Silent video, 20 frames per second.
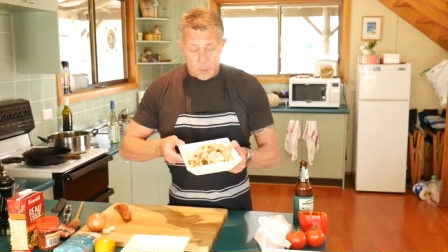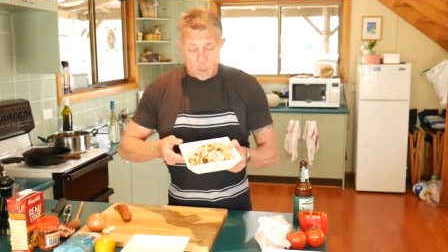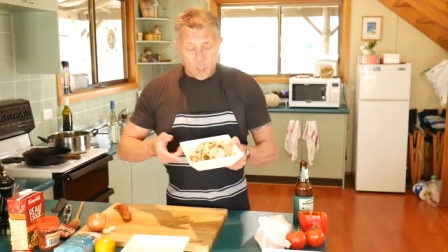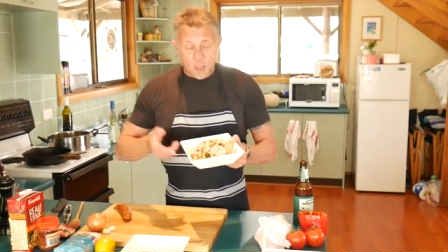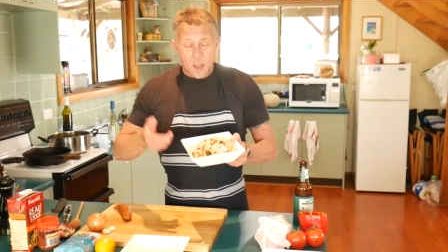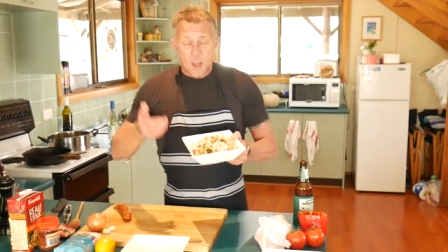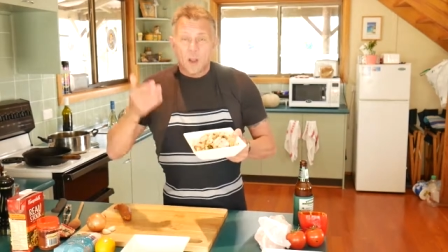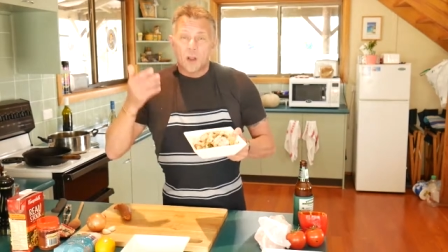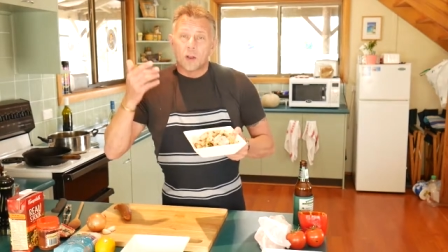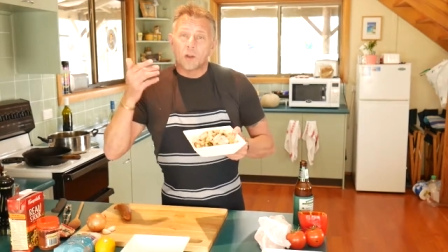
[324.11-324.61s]

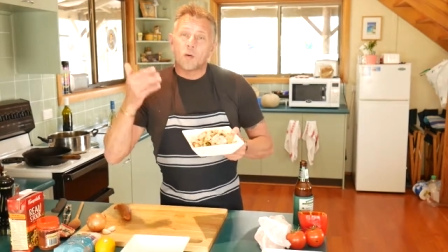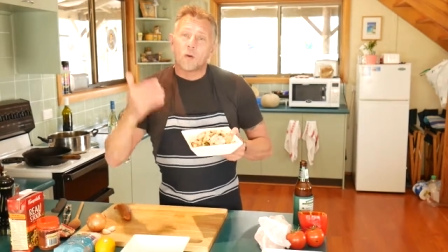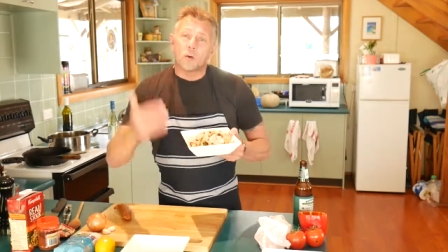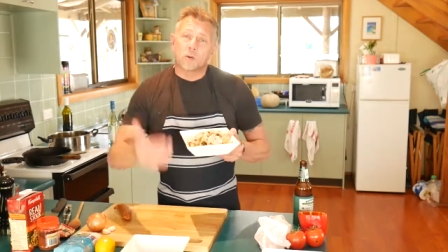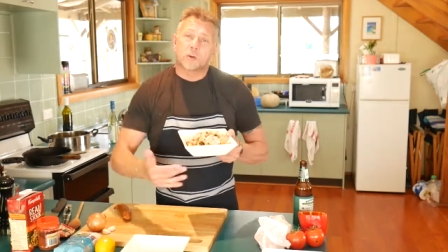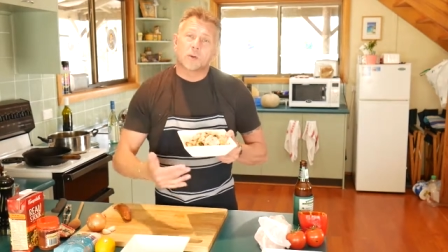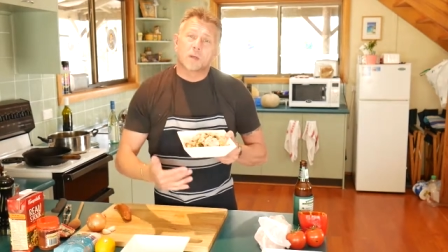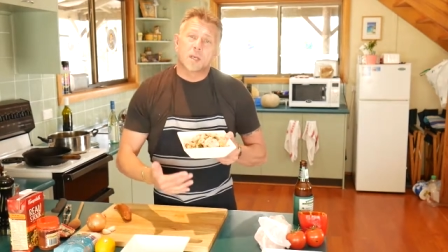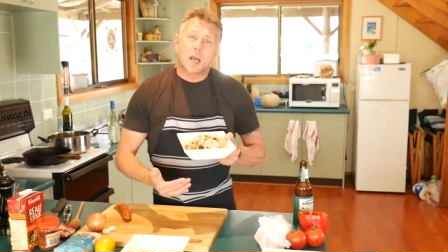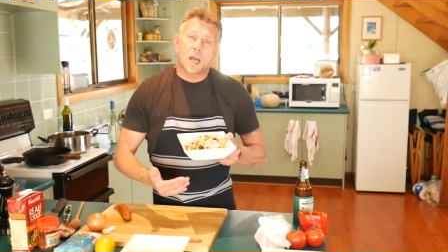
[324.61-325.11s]
Of
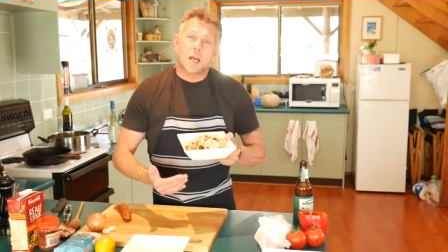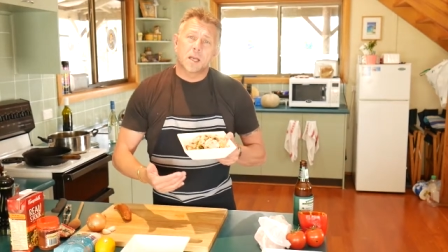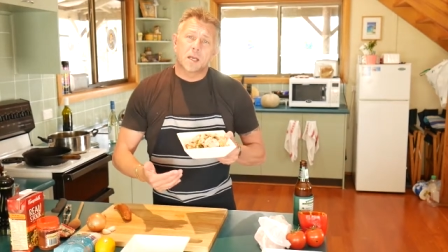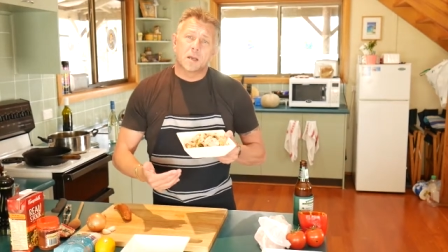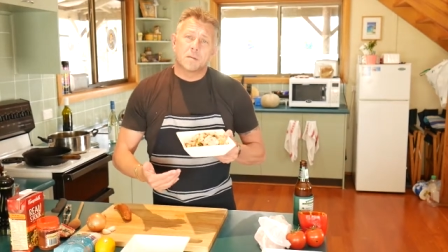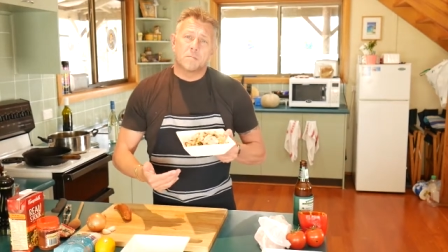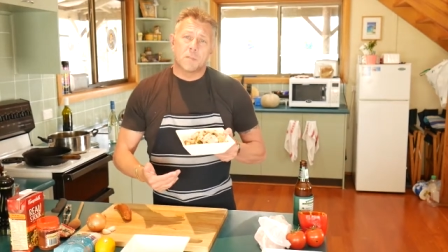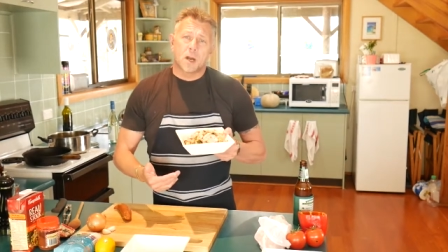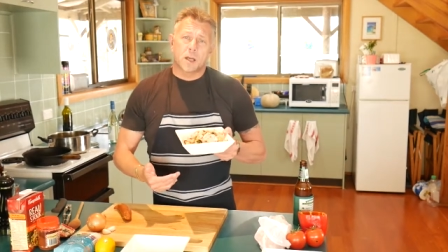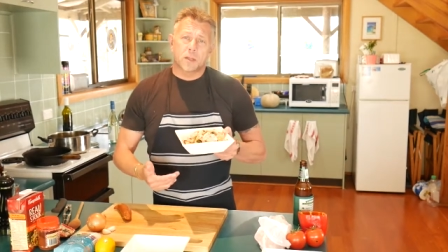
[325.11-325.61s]
course I can't
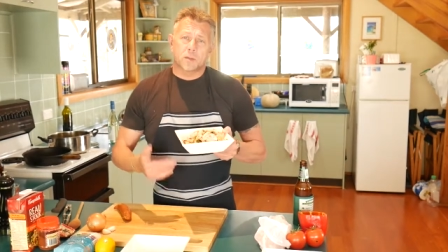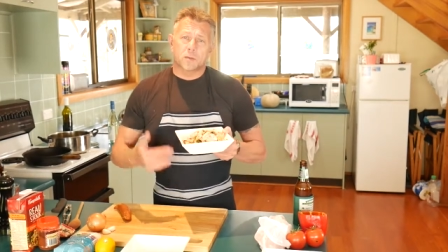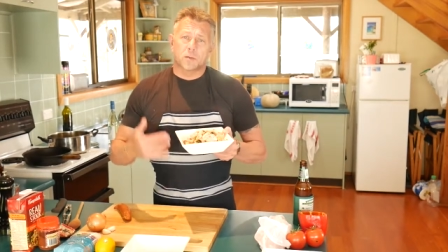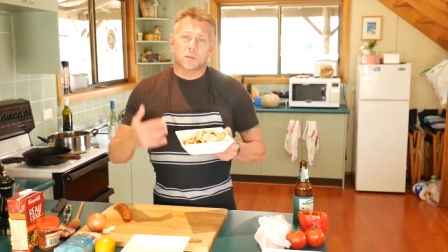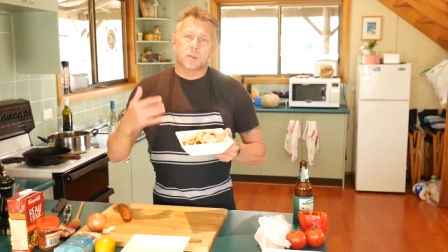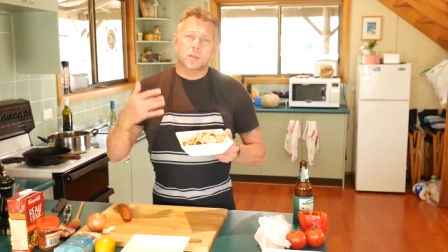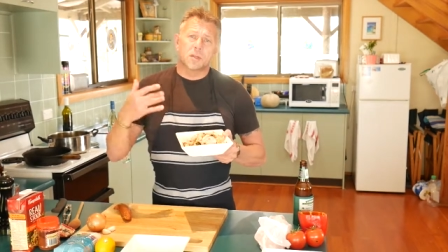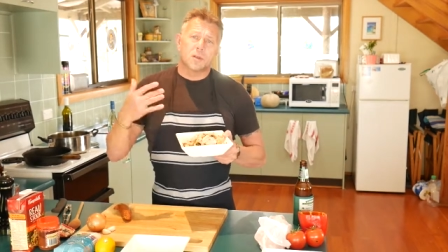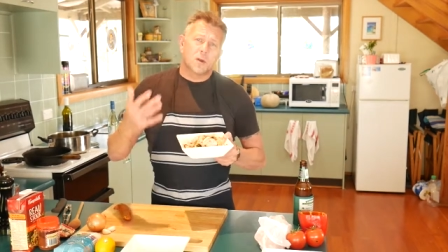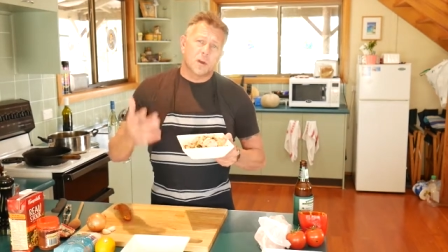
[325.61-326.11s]
get
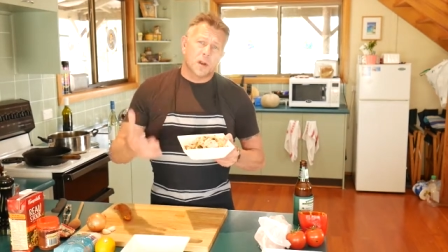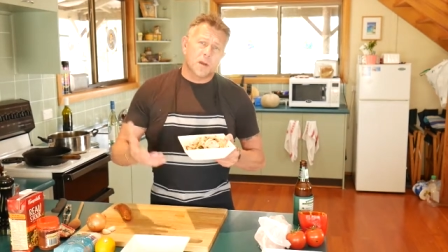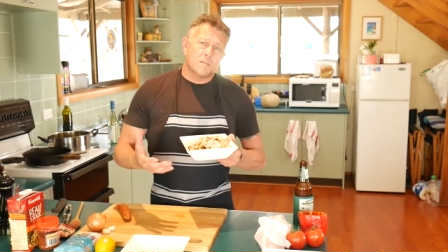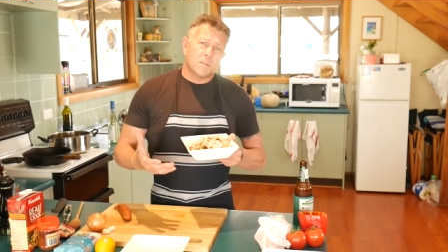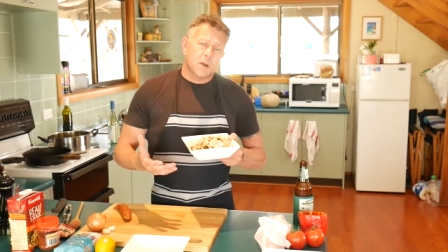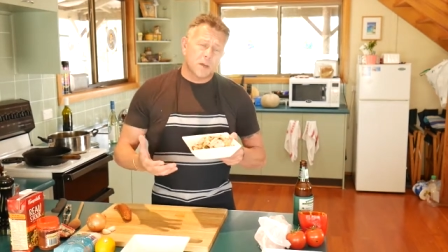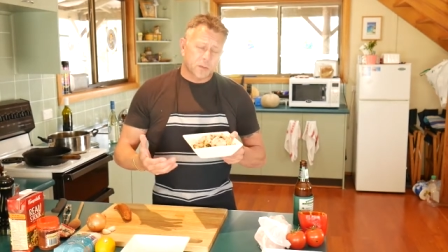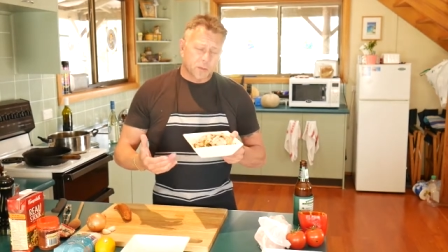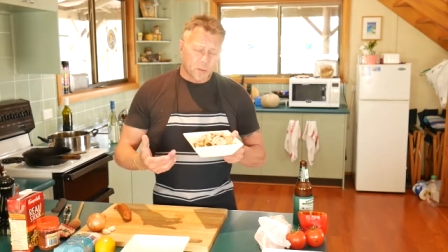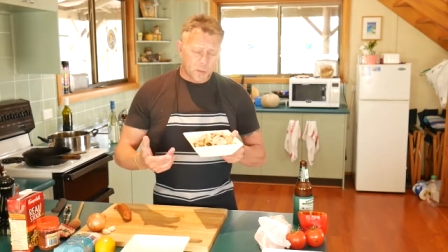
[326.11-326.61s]
mussels, and you've got to have
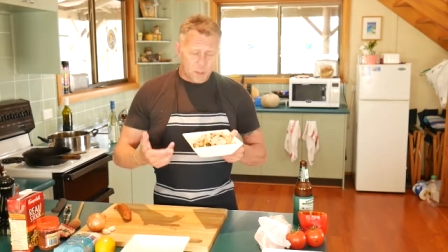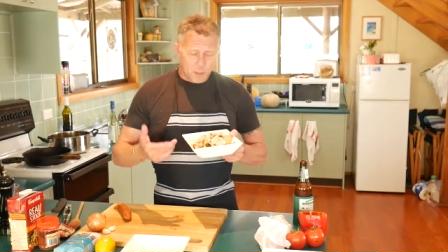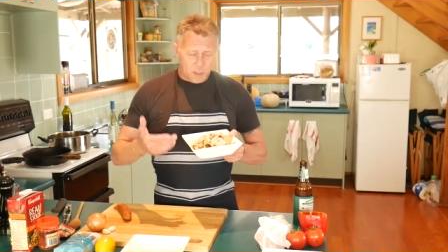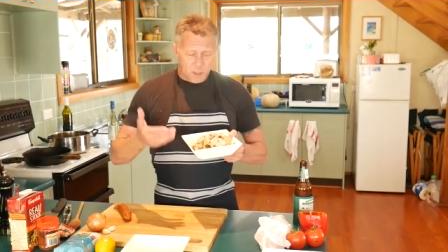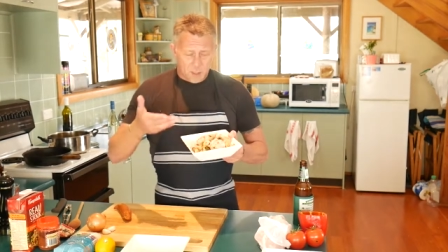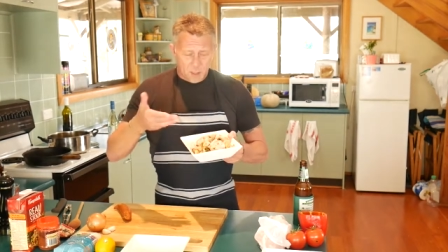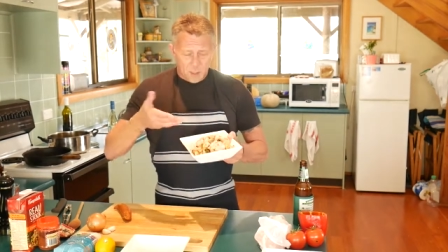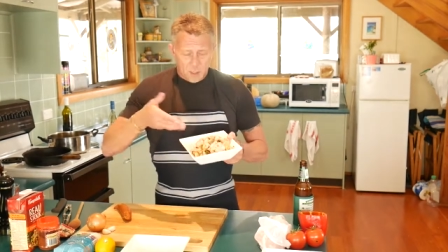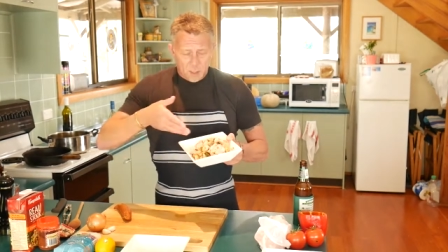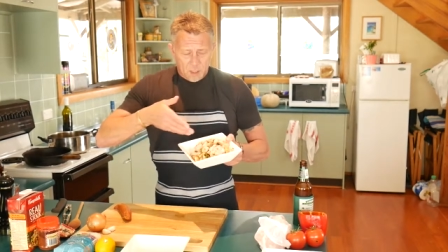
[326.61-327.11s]
mussels in
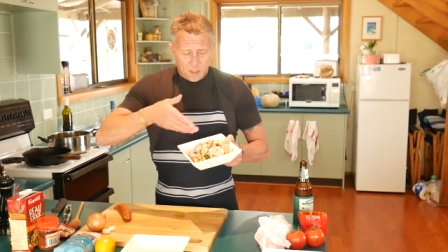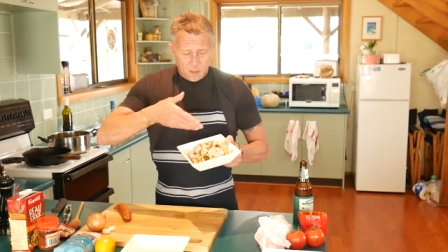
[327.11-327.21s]
it.